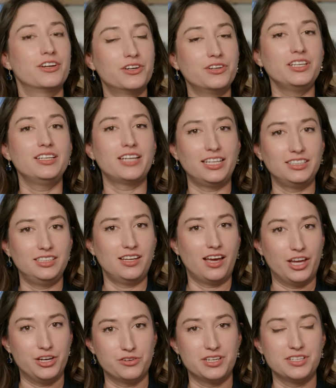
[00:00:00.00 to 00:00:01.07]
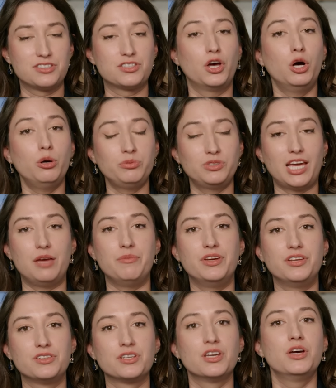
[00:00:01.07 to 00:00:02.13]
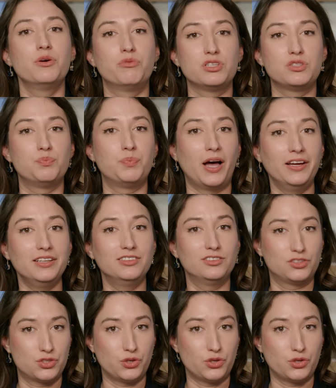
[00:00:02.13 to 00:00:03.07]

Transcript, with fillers: the early 1900s, the Hope Diamond was bought and